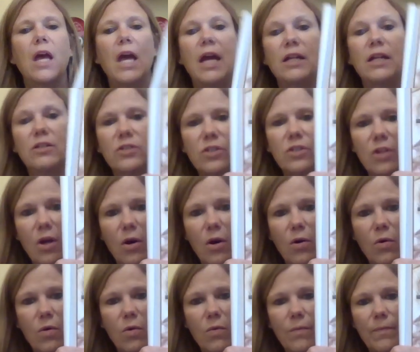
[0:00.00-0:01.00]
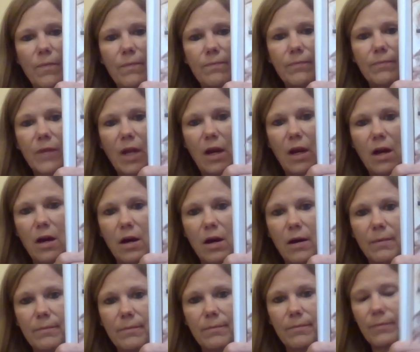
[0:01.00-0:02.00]
And so
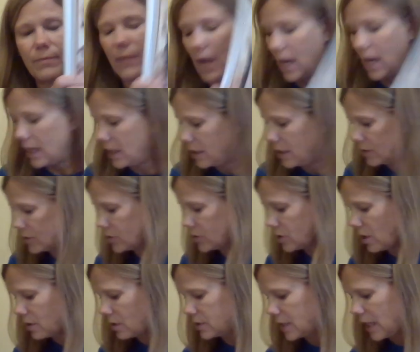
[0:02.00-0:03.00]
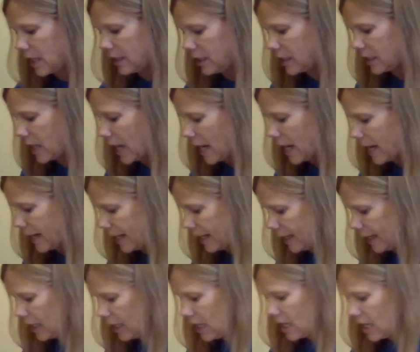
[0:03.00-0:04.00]
um, I got a start on it.
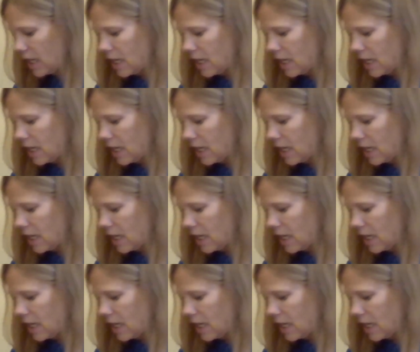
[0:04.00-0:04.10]
I